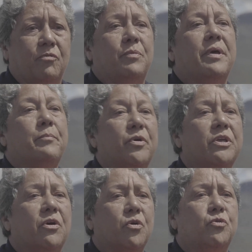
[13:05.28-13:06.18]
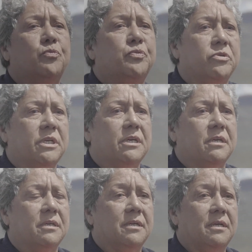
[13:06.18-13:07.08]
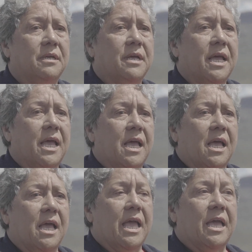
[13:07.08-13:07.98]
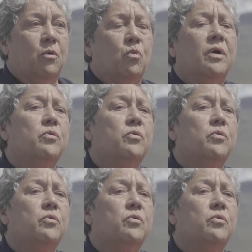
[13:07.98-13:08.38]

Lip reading: Remember your kupuna. And